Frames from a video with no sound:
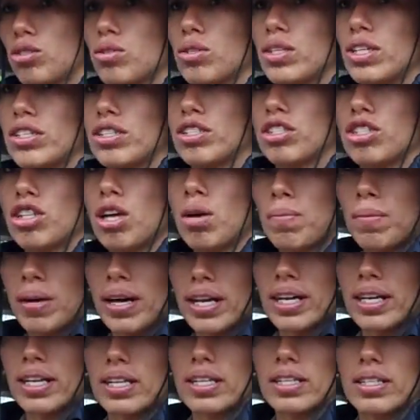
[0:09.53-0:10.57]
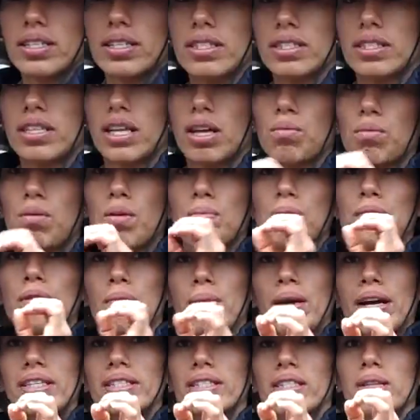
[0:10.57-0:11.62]
to their stomach that will
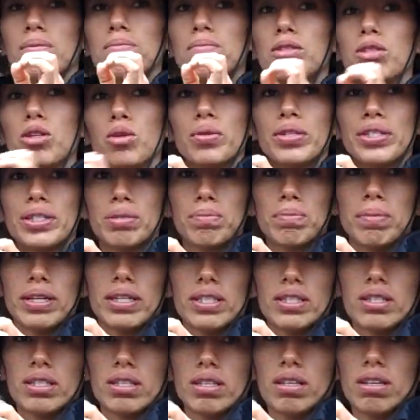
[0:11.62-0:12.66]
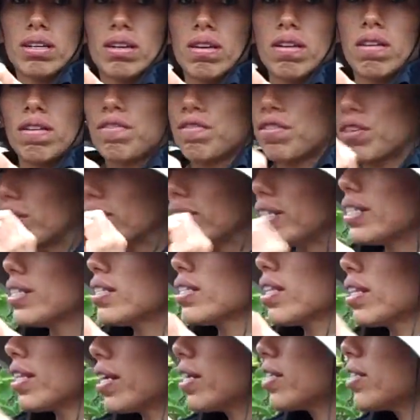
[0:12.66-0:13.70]
provide them nourishment for these
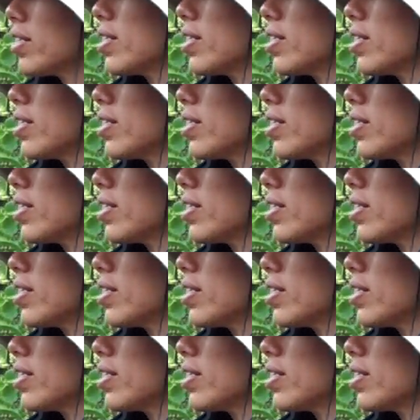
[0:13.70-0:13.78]
30